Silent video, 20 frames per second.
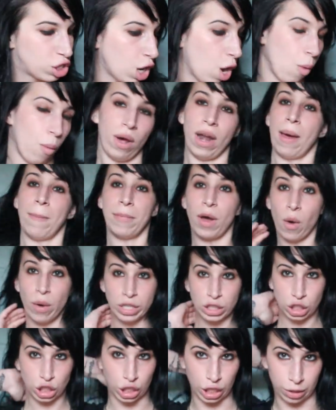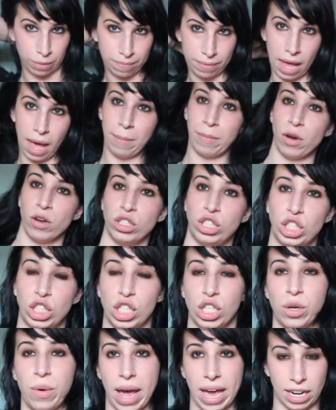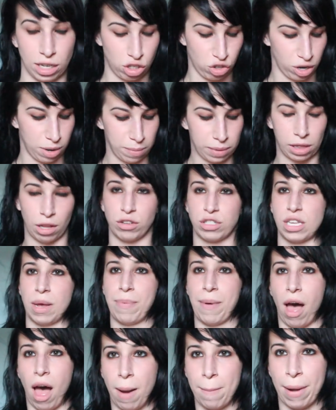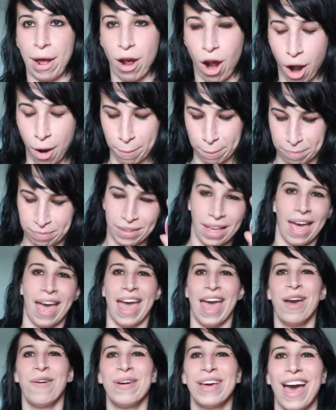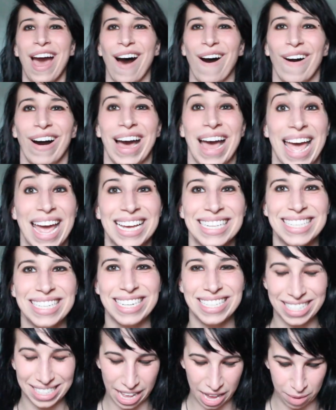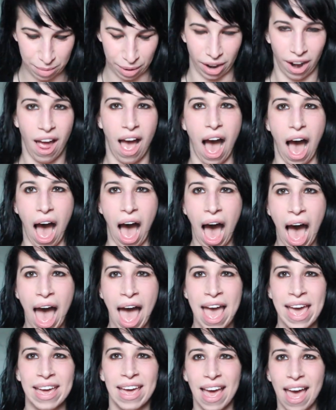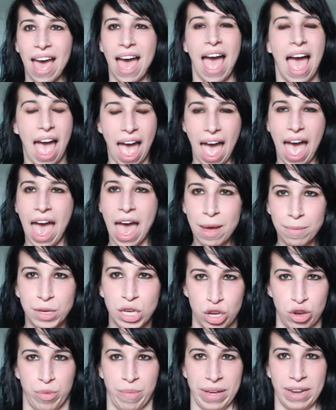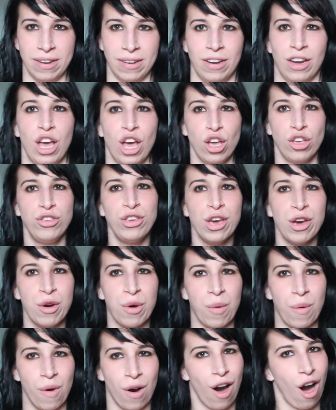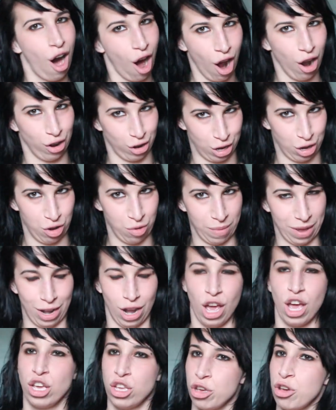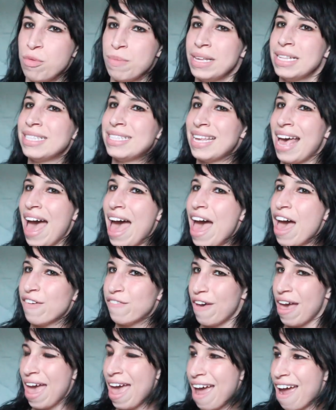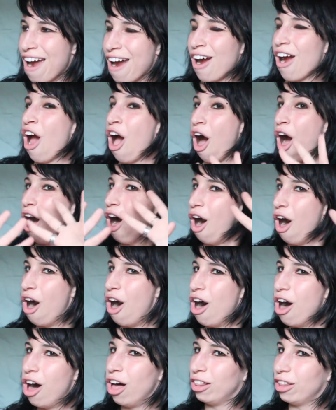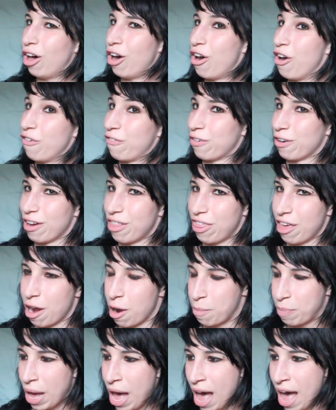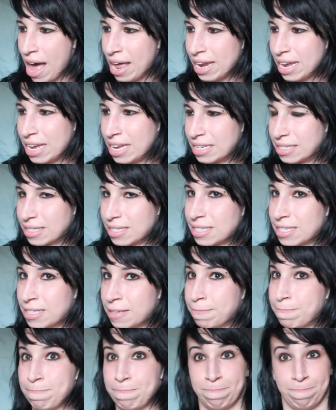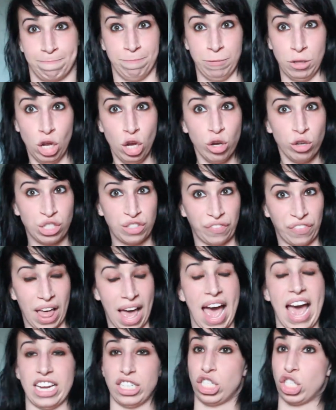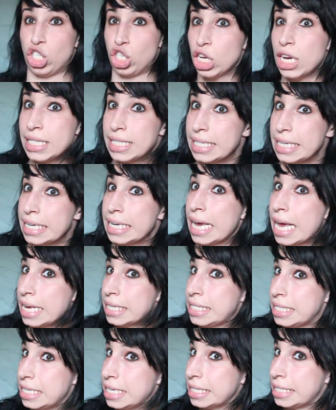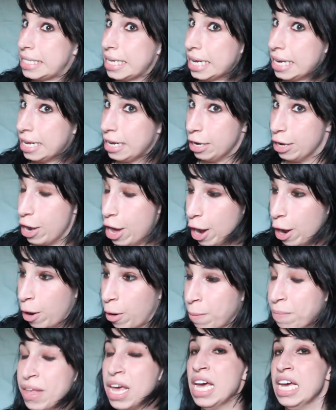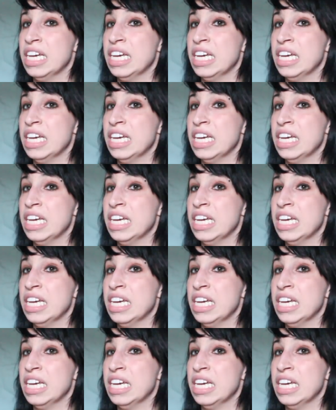So what I'm going to do an extreme close-up on my arm. Here we go. Here's a disclaimer. I am human. You are human. Humans have hair all over their bodies. Newsflash, just in case you didn't know.